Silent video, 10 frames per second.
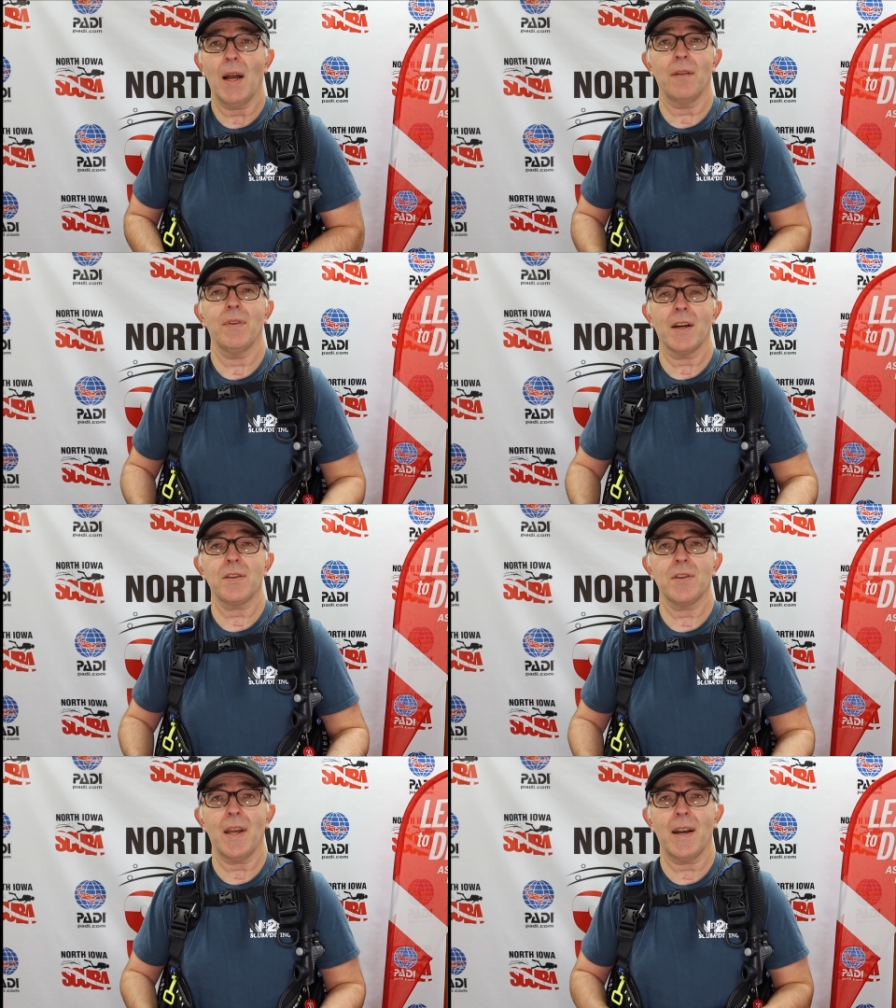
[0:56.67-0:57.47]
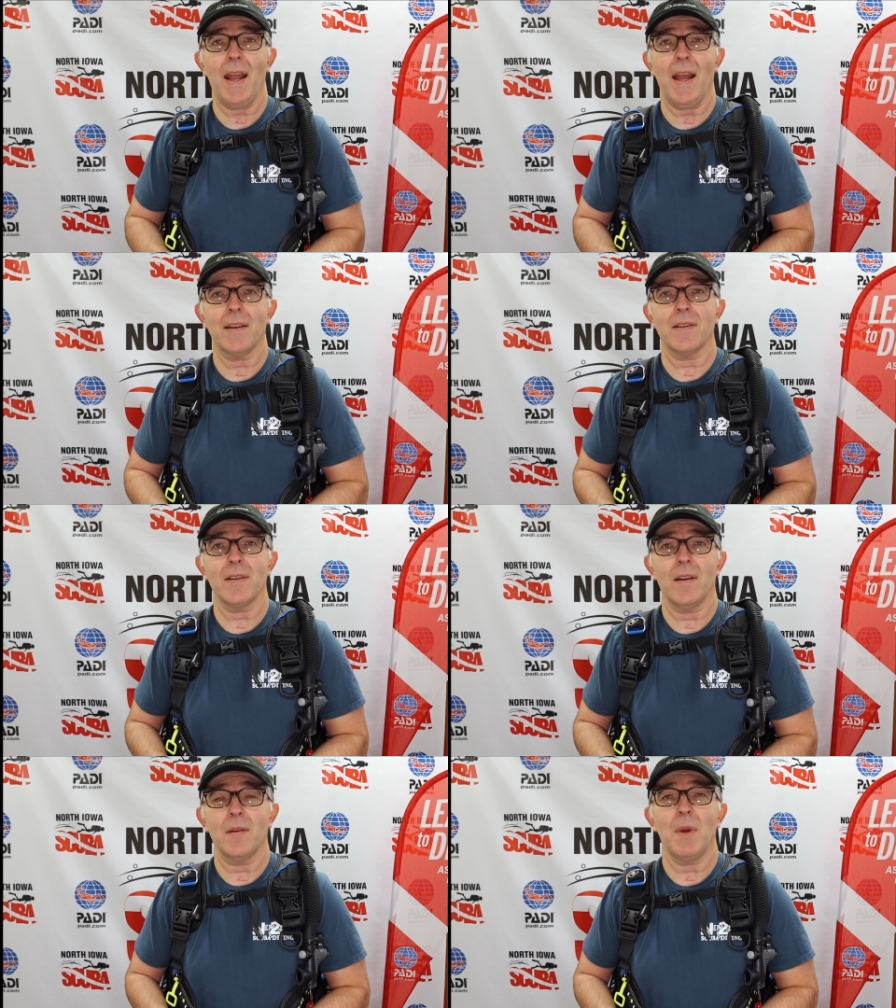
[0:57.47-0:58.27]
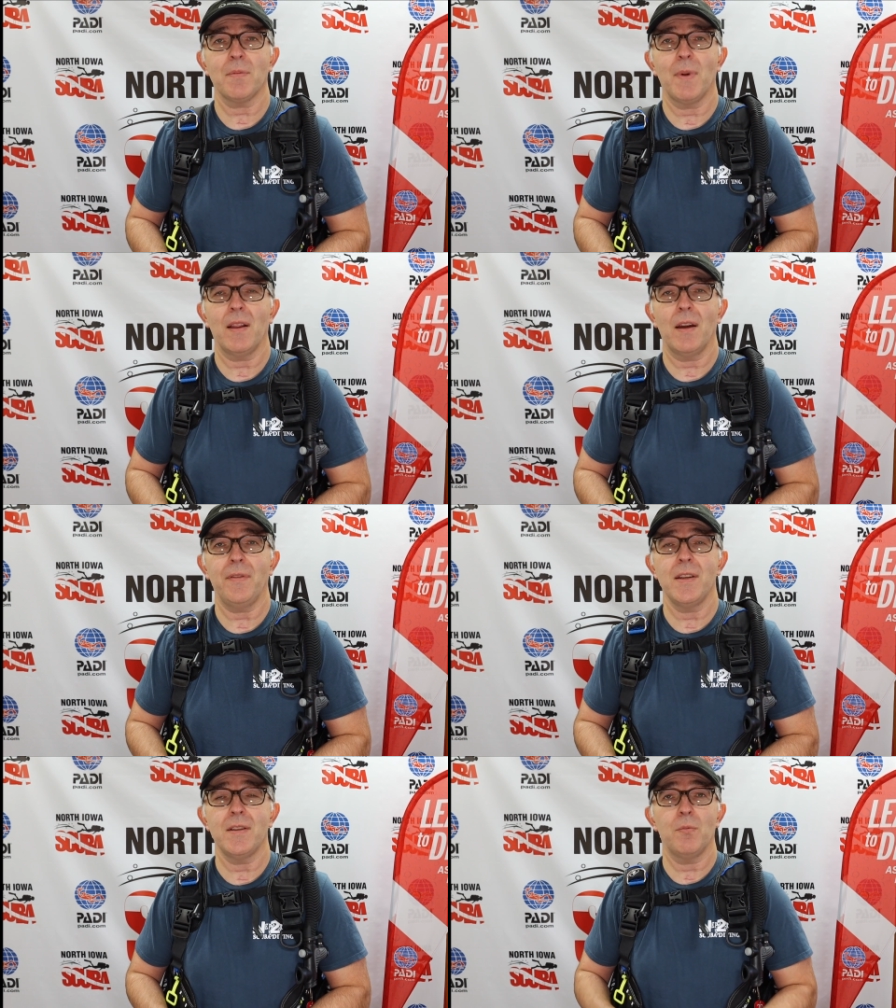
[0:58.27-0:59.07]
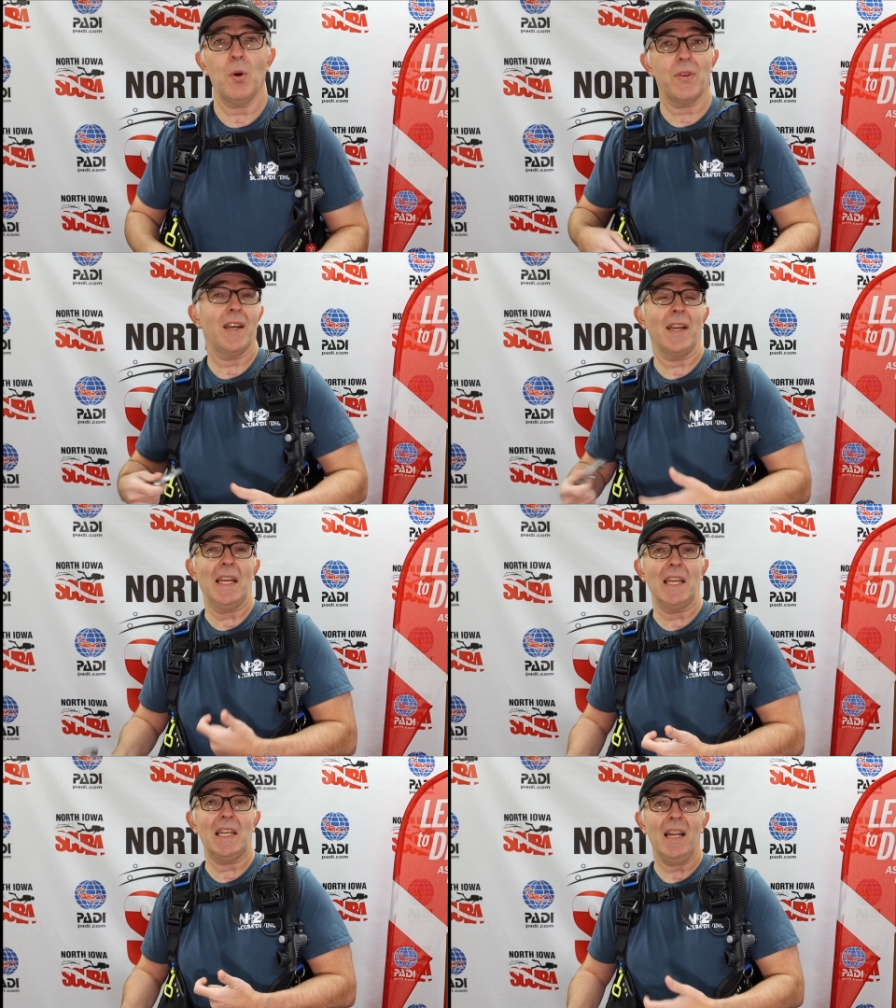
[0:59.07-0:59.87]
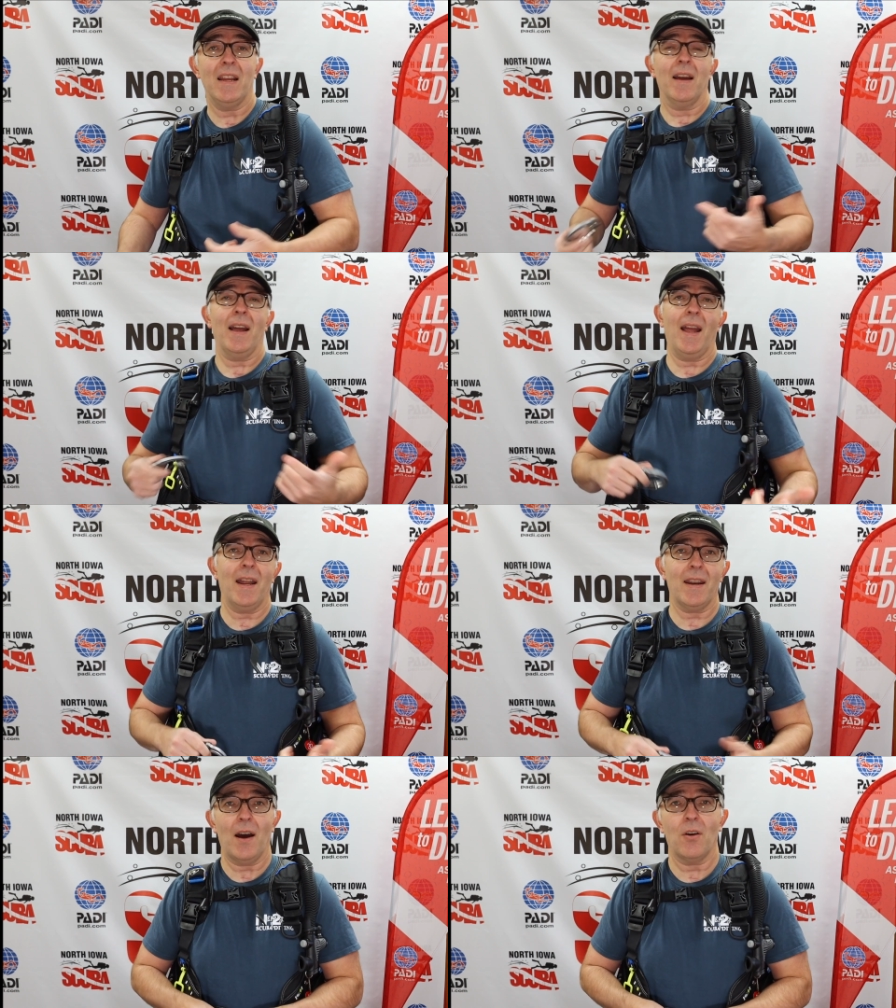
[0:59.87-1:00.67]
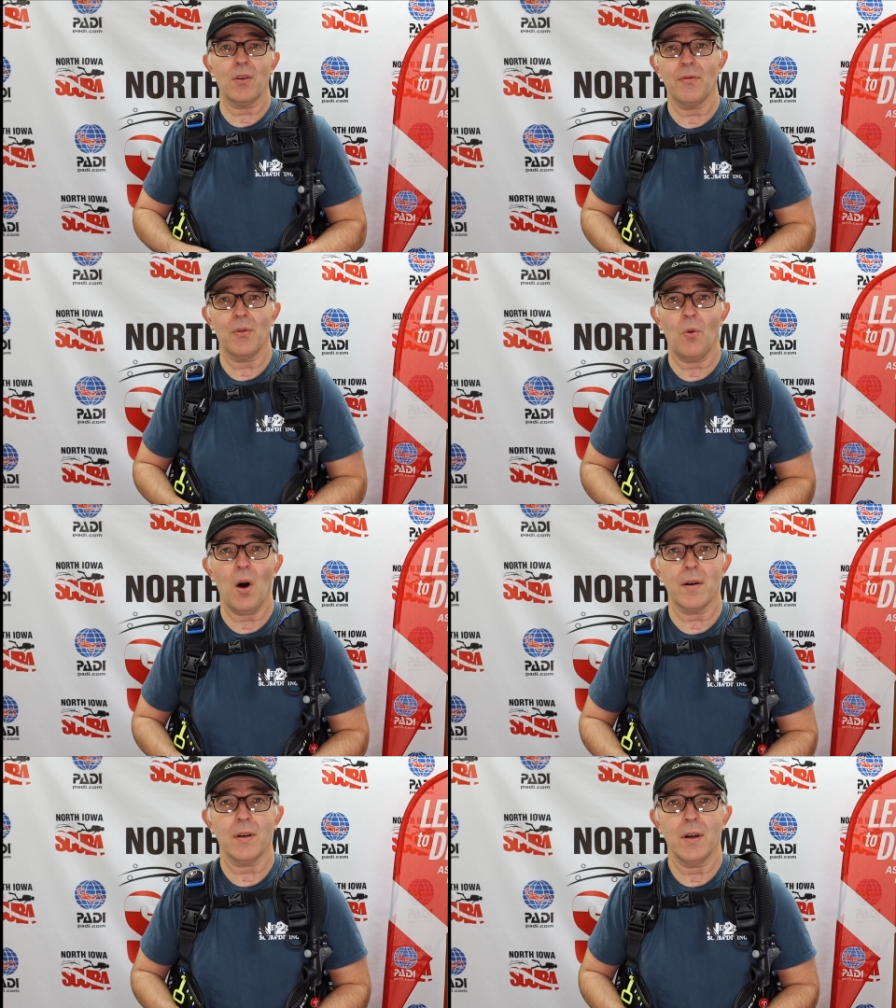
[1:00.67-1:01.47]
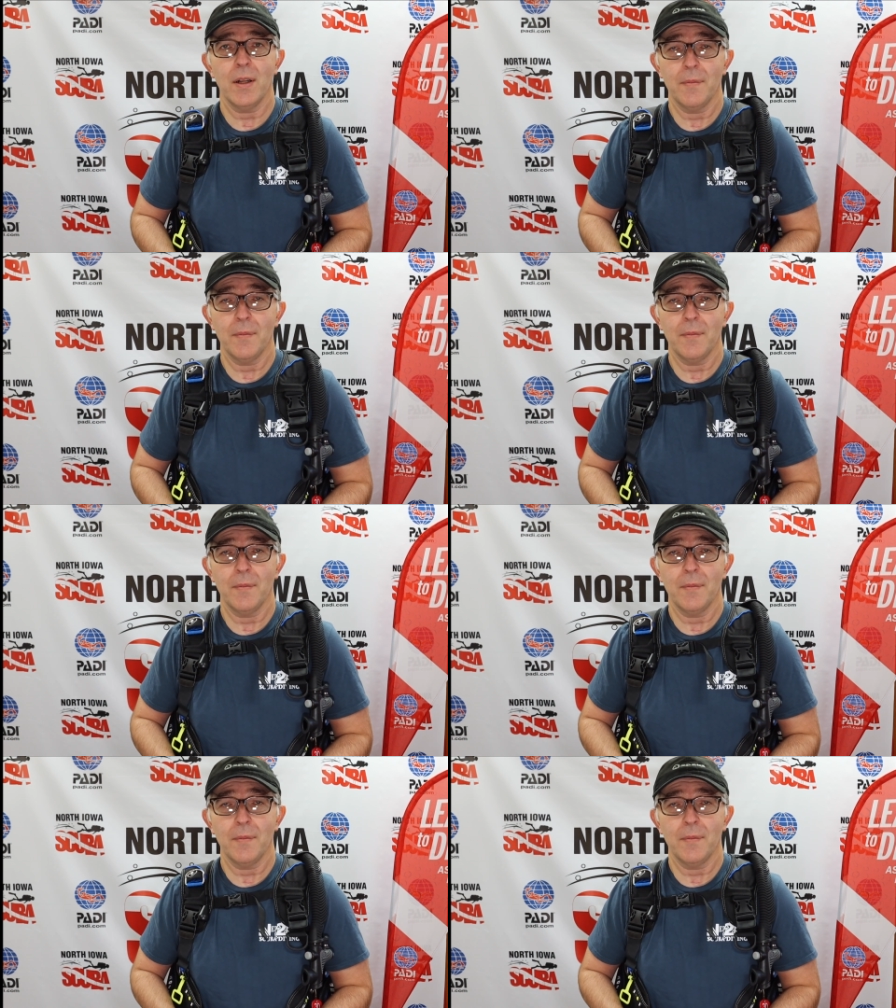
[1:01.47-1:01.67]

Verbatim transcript: have an extra set of hands and, and makes my life easier both getting in and out of the water.